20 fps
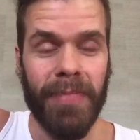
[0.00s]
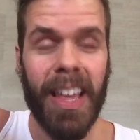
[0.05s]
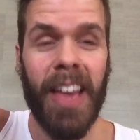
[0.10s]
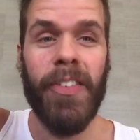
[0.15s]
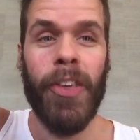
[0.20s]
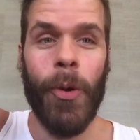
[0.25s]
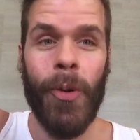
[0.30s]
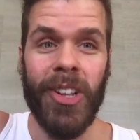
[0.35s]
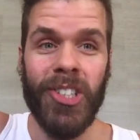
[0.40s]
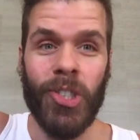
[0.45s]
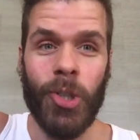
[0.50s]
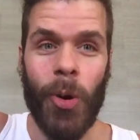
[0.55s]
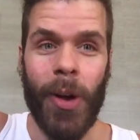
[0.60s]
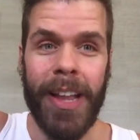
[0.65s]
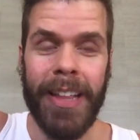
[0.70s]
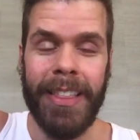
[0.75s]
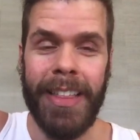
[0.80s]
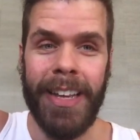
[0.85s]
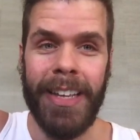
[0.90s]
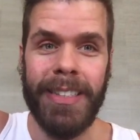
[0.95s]
If you
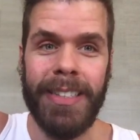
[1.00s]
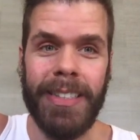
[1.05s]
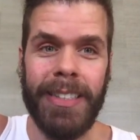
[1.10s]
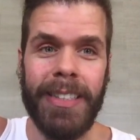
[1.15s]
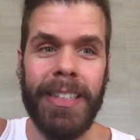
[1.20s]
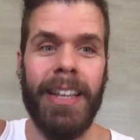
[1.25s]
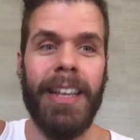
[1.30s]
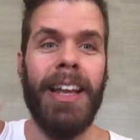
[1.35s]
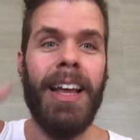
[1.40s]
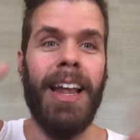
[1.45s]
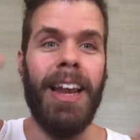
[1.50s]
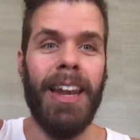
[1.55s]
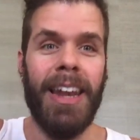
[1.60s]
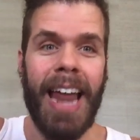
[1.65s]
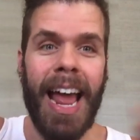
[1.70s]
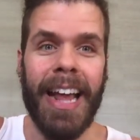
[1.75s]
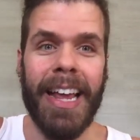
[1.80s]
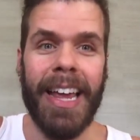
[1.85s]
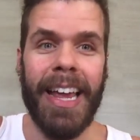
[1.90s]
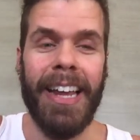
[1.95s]
enjoyed this,
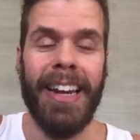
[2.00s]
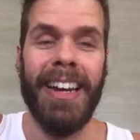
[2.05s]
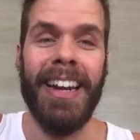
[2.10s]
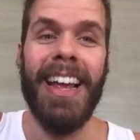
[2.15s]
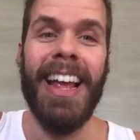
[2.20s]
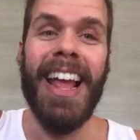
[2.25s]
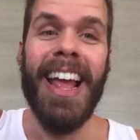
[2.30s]
like it.